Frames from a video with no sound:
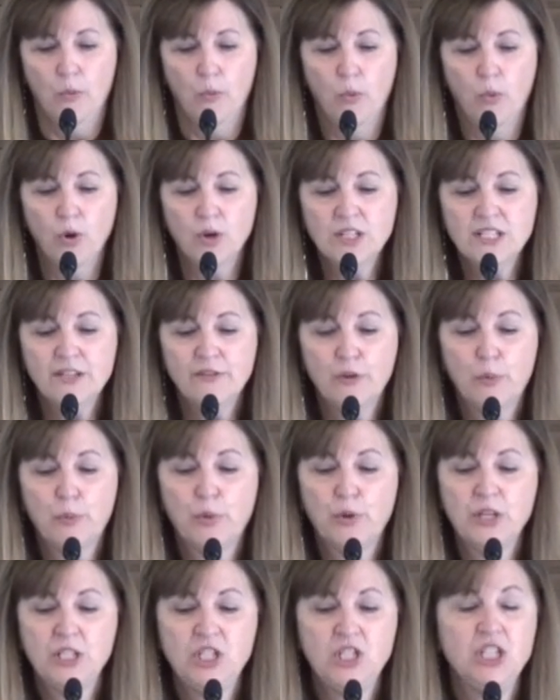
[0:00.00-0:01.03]
Words of
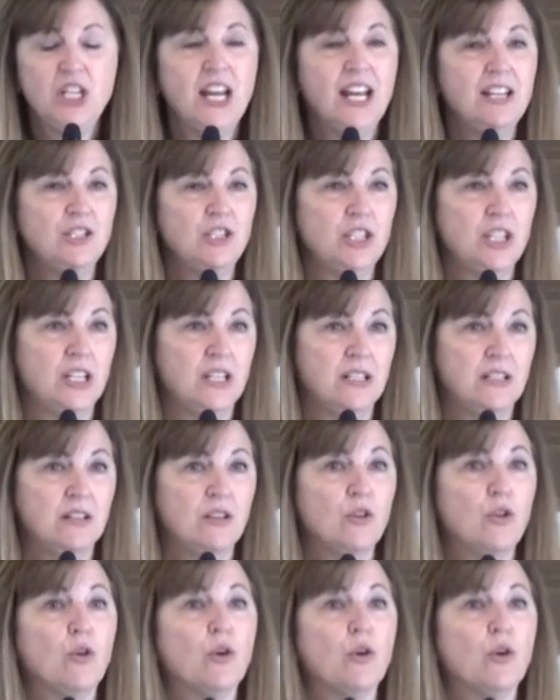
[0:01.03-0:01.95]
appreciation